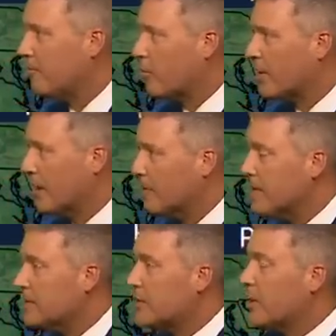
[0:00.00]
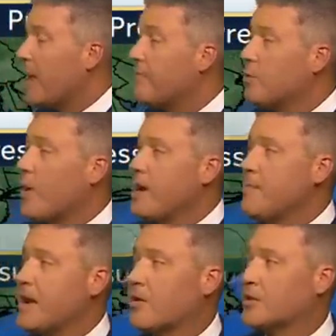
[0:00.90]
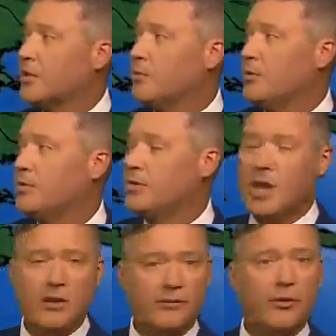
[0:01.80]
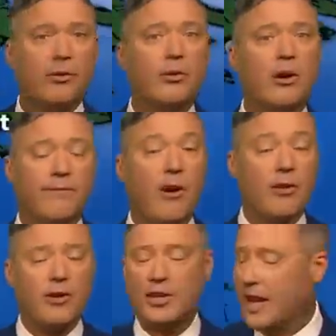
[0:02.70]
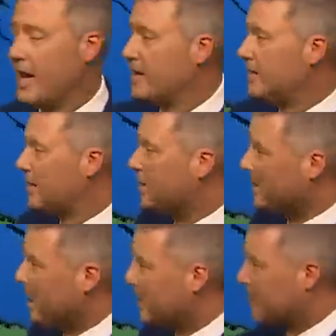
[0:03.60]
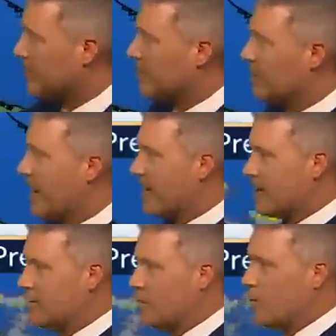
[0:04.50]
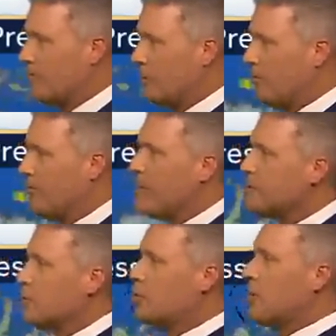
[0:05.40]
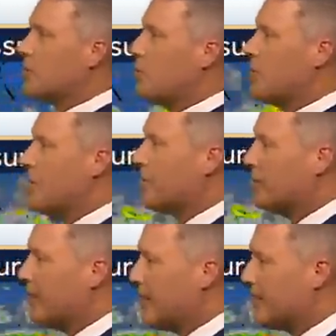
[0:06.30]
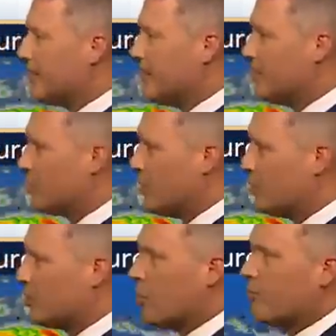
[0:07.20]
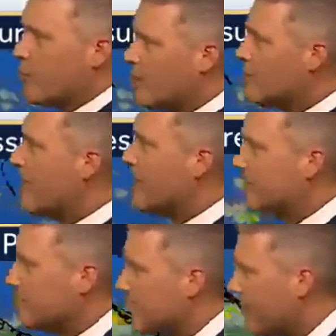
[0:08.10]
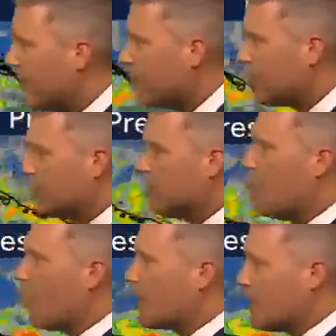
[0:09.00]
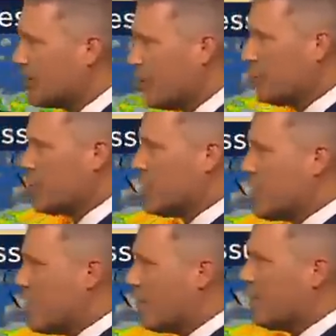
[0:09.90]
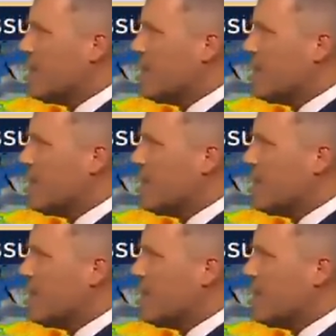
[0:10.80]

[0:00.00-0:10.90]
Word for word: Florida. Still a heavy rainmaker as it moves further, farther inland as it heads to Atlanta and Louisville. So just looking at the latest imagery to show if we can find some definition, some organization here.